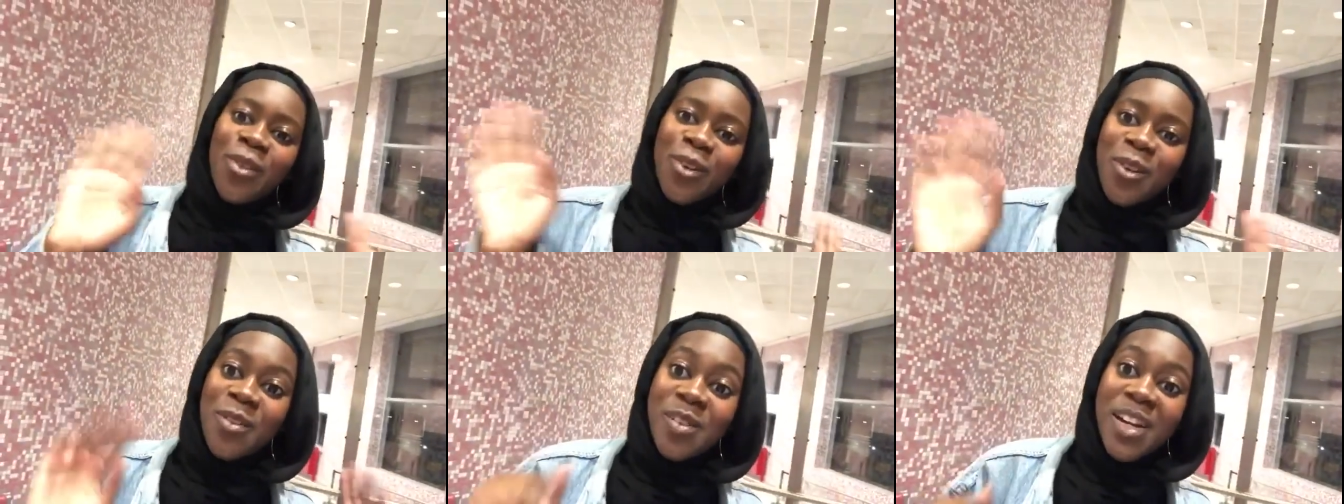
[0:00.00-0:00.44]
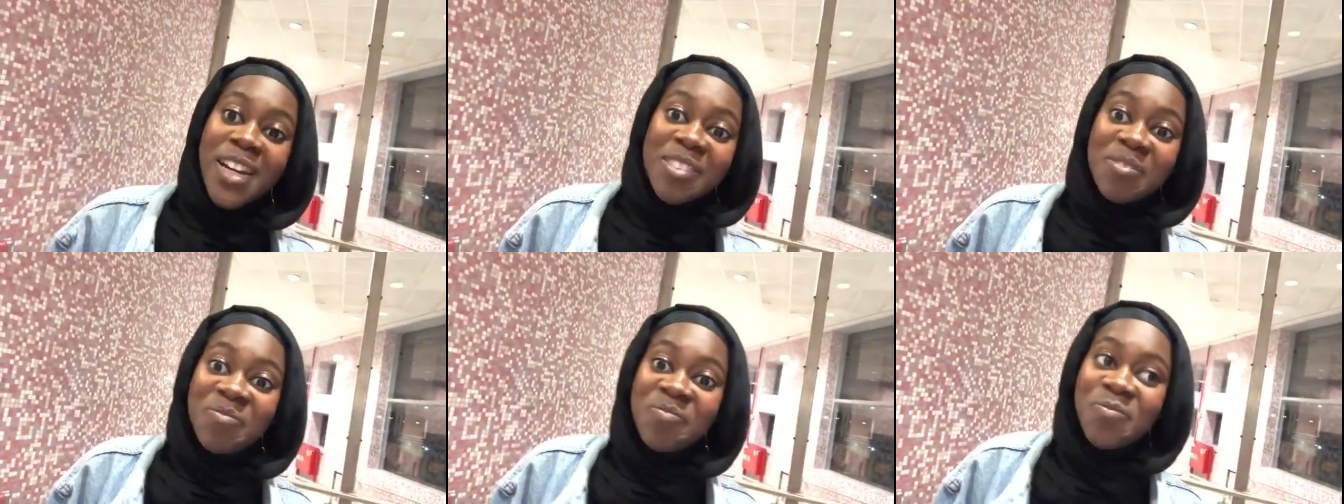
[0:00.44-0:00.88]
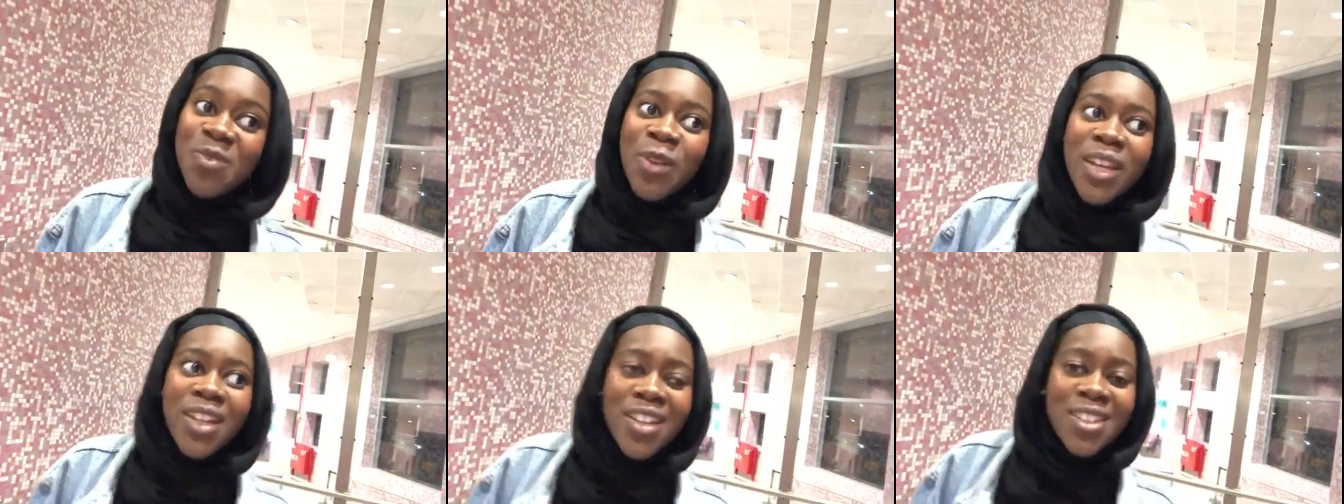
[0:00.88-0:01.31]
on our way.
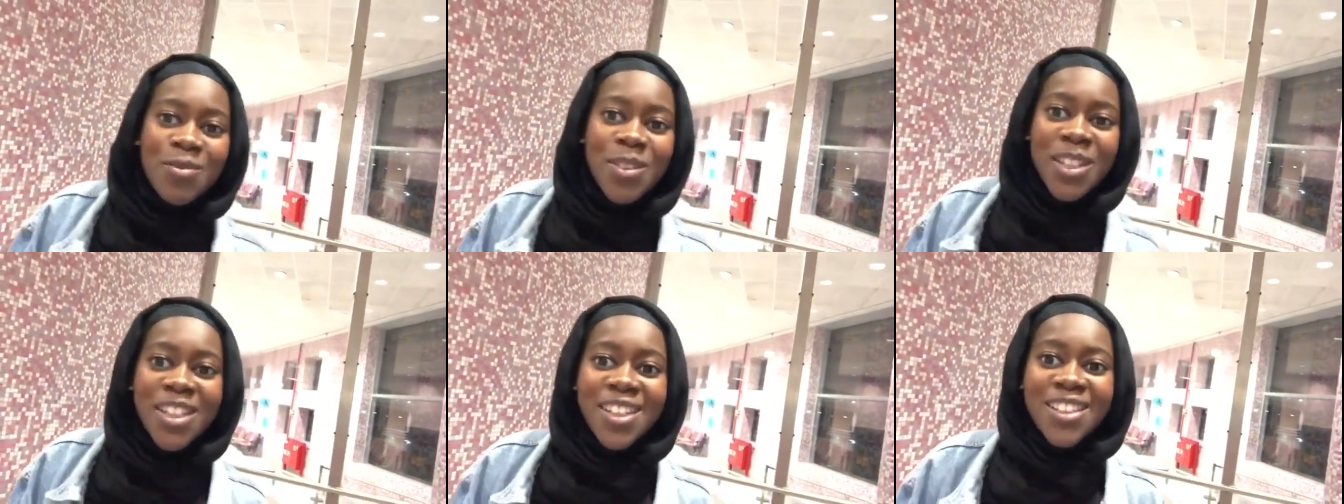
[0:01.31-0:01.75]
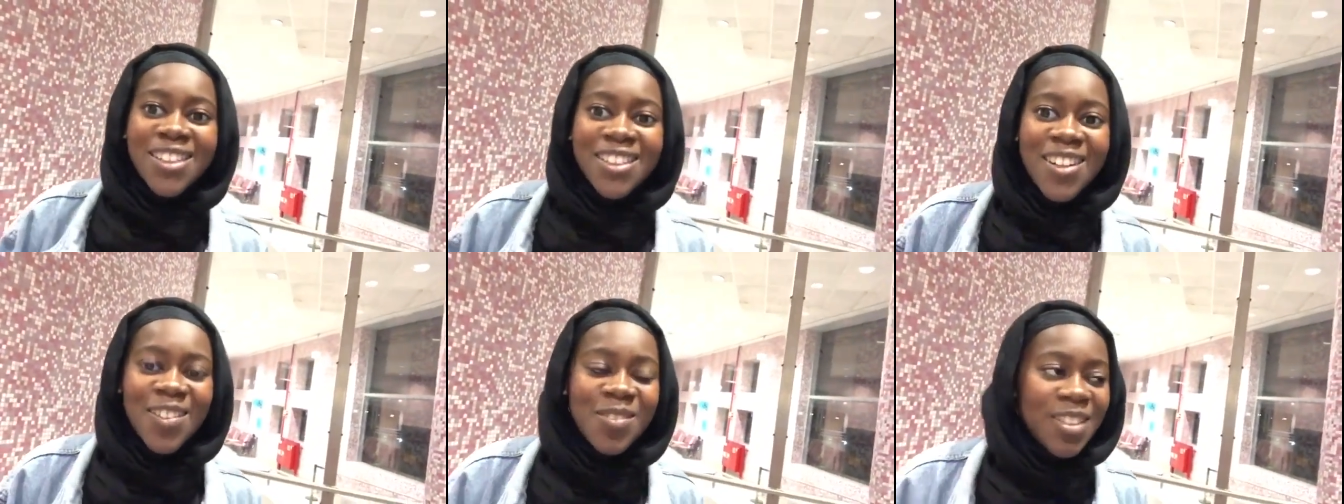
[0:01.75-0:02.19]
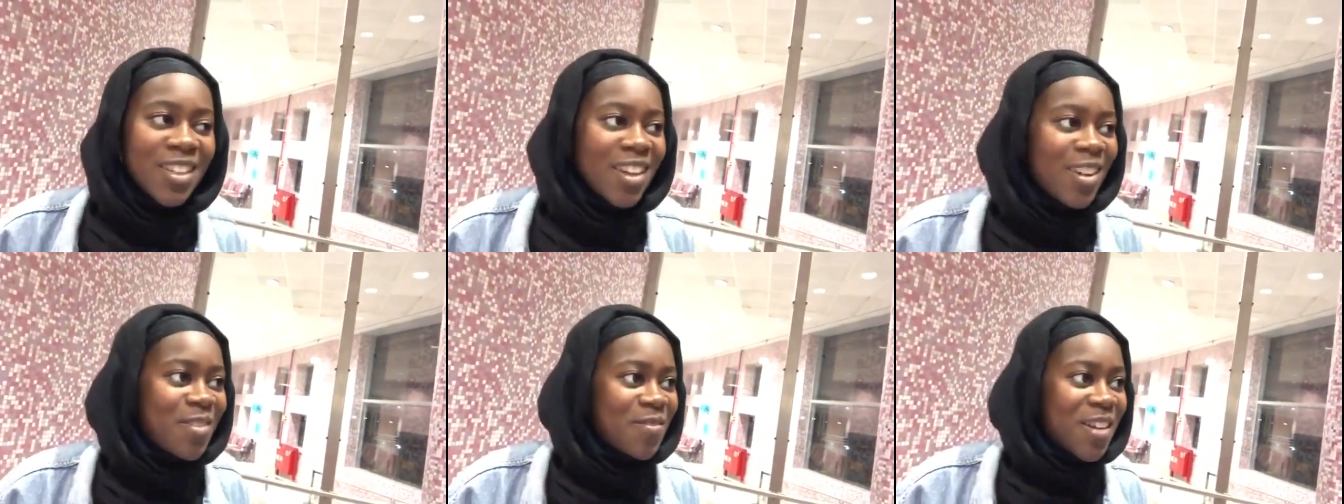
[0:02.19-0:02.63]
We're in Lisbon.
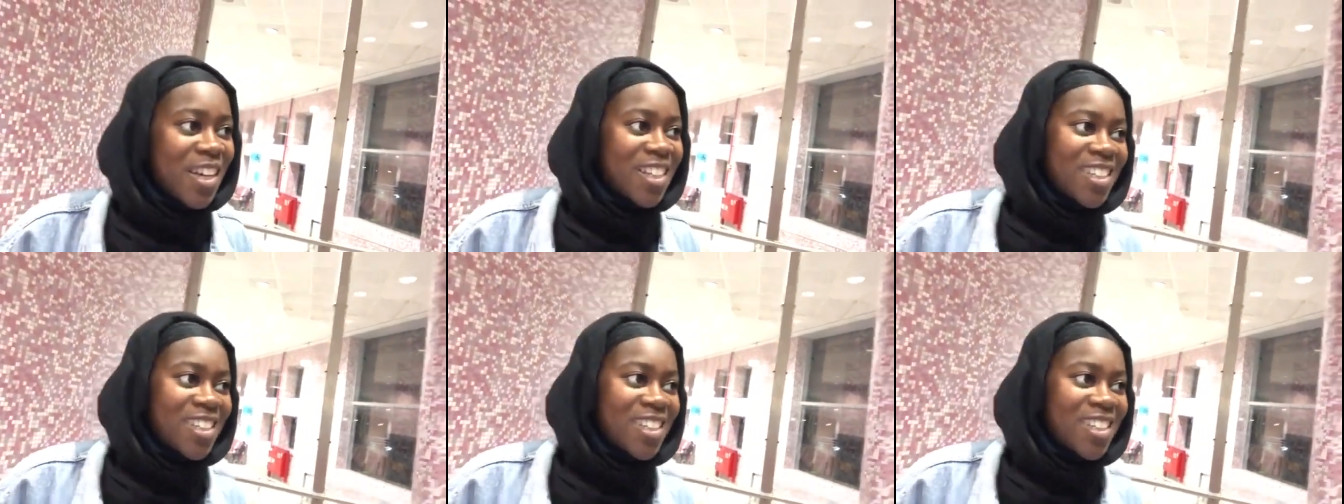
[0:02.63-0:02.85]
Alhamdulillah, we made